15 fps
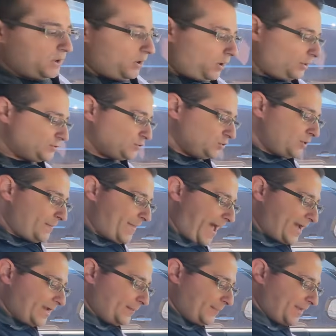also the
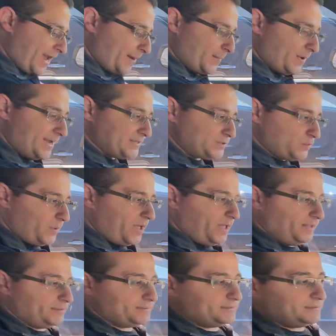backup camera as
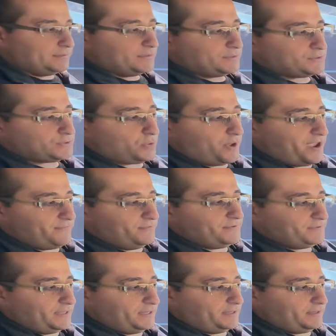well. So
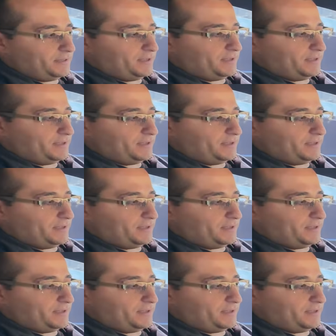everything